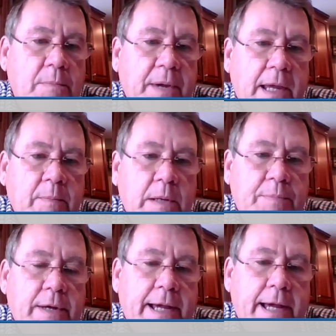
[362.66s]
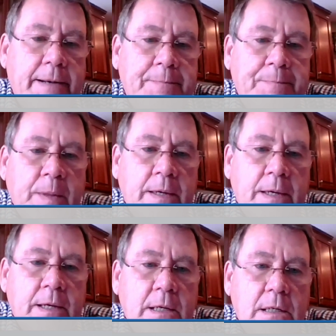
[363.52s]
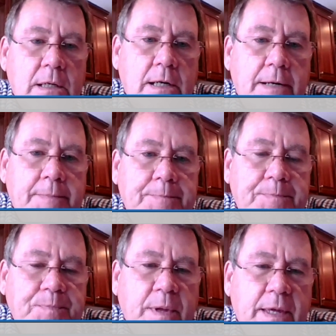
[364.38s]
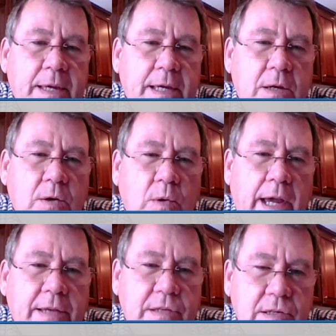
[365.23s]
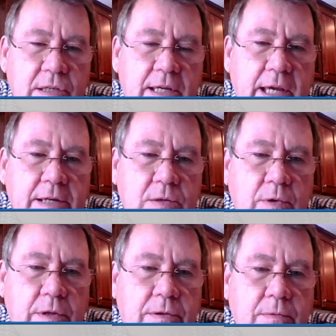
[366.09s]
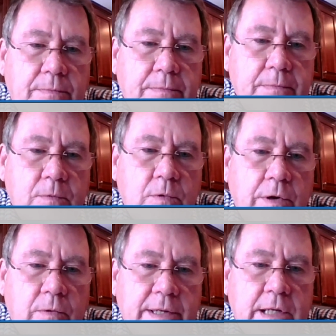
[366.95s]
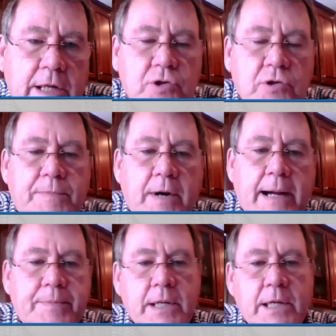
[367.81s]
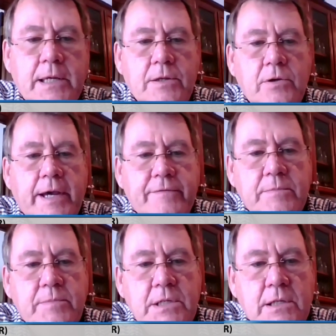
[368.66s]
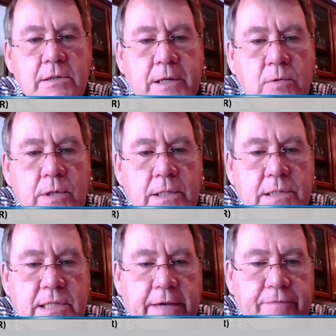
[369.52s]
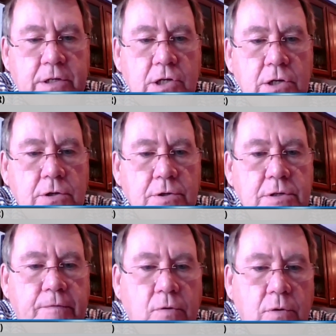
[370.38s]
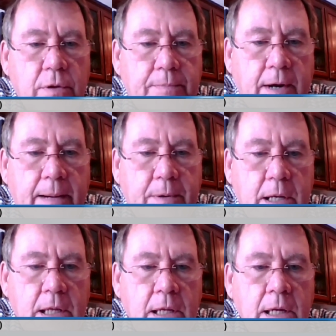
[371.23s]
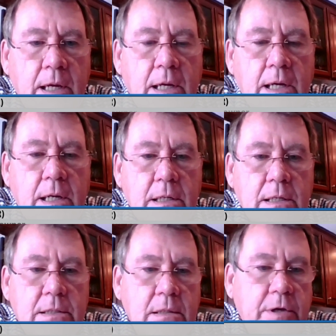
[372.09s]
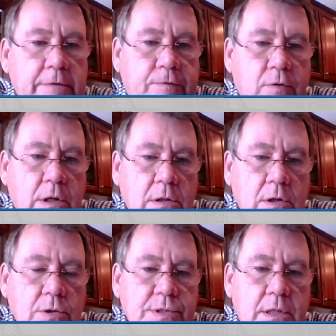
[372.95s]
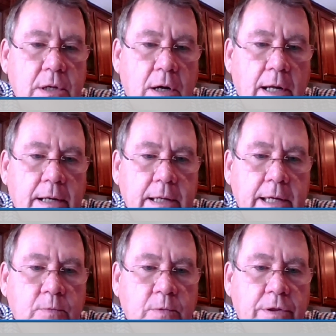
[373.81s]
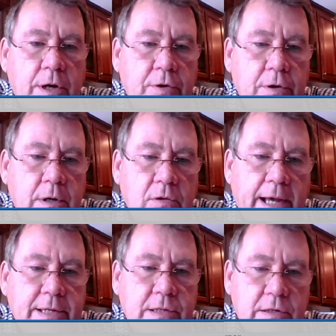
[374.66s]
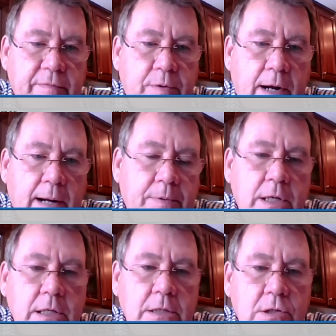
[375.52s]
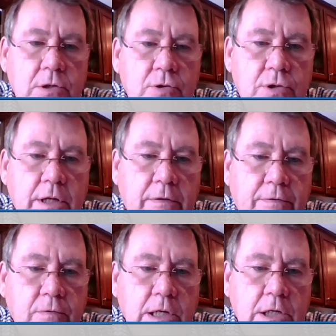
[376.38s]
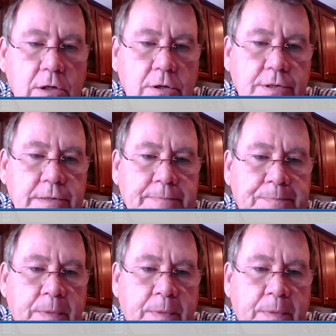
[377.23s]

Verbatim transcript: a payment plan. Um, as is the case with with residential property, you have to be delinquent seven years for the property uh, to be foreclosed on. And with other classes of property, it's usually three years.